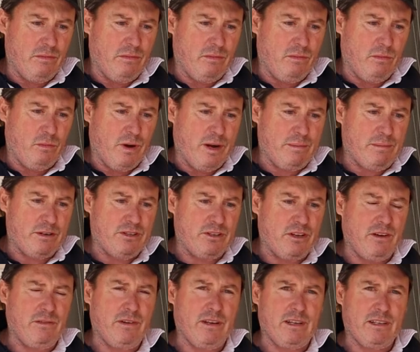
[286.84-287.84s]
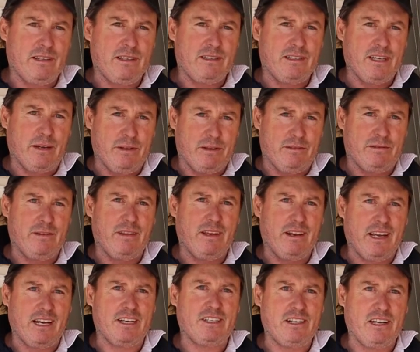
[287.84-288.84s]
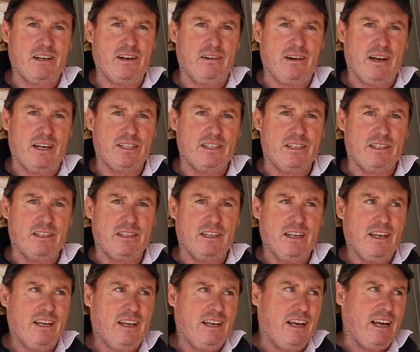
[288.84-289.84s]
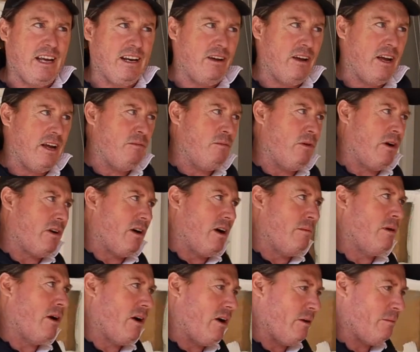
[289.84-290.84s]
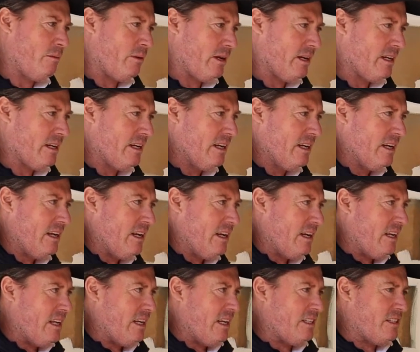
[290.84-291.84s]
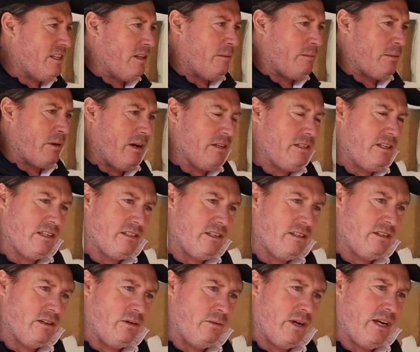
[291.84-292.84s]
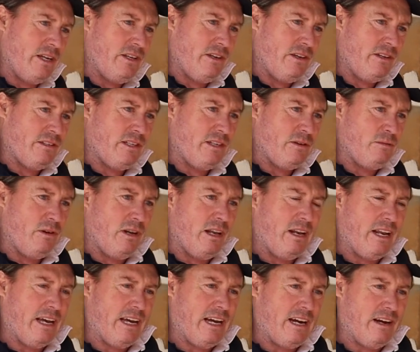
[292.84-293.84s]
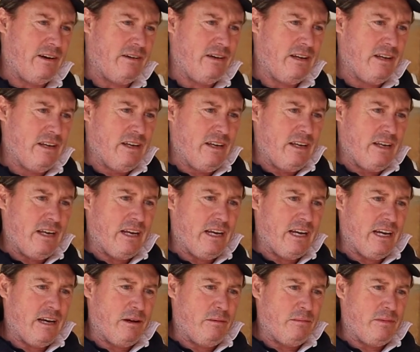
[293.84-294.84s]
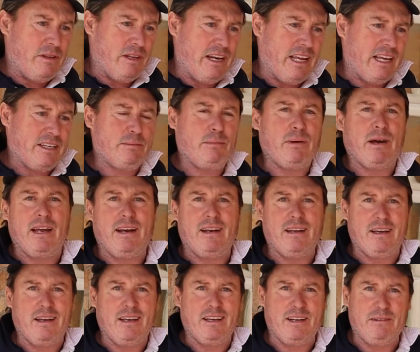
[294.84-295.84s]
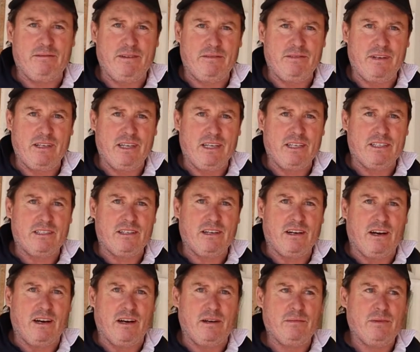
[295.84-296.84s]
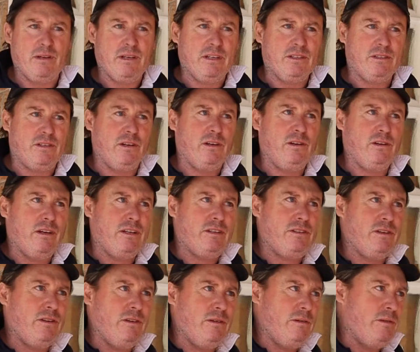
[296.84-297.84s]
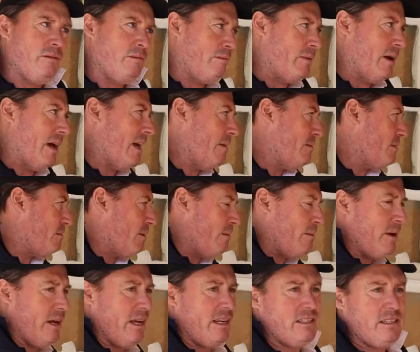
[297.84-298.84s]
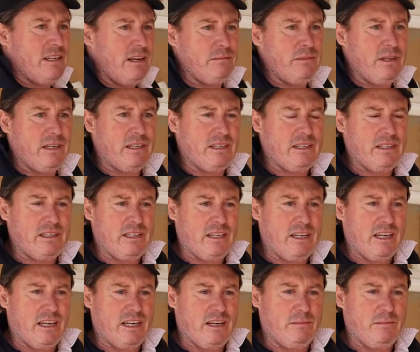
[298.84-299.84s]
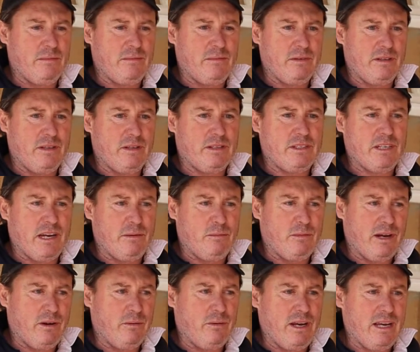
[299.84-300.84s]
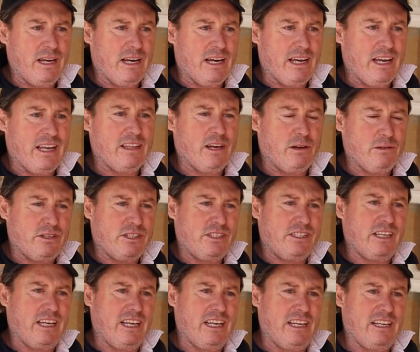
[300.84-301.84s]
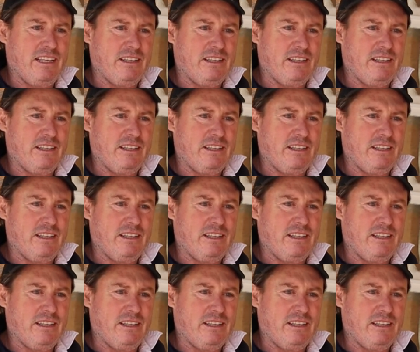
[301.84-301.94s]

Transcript: preserving something for the next generation, and what I'm hoping is that the processes that we're using will allow the next painter in 50 years' time to perhaps prepare something the same way we are, and they'll see the